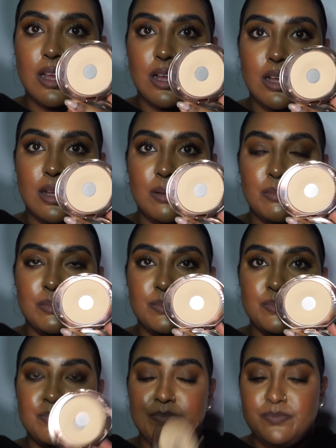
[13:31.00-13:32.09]

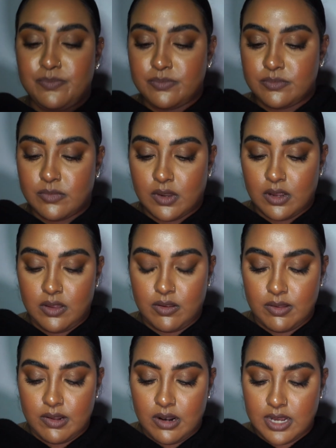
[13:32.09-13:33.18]
So
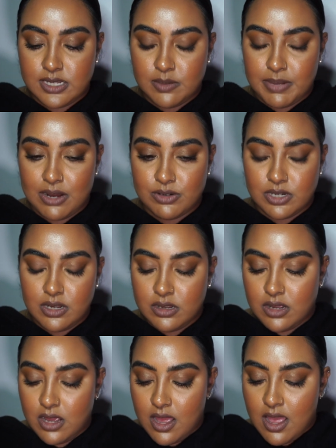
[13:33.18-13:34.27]
it's a lighter powder.
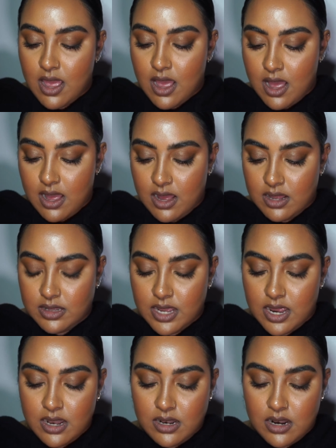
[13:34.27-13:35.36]
And
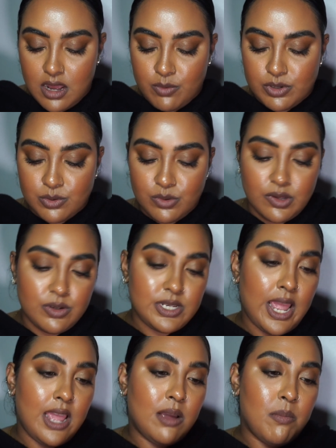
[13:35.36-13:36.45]
then I would also
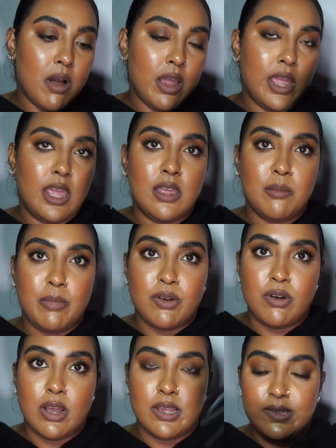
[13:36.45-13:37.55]
take my
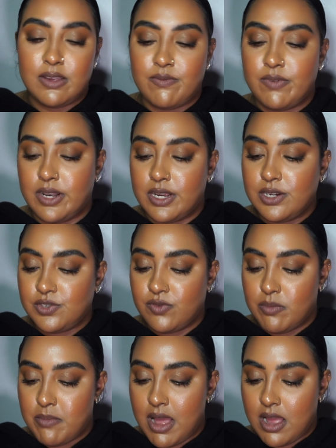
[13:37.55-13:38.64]
Mineralise Skinfinish
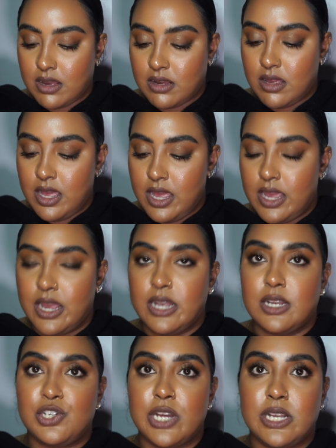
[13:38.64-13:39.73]
from MAC in
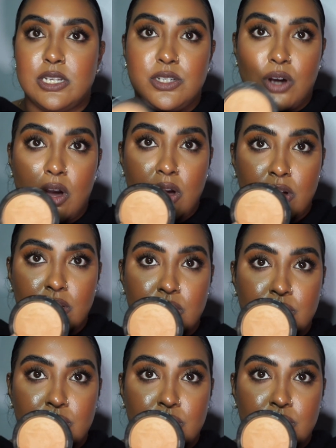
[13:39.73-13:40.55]
the shade Dark.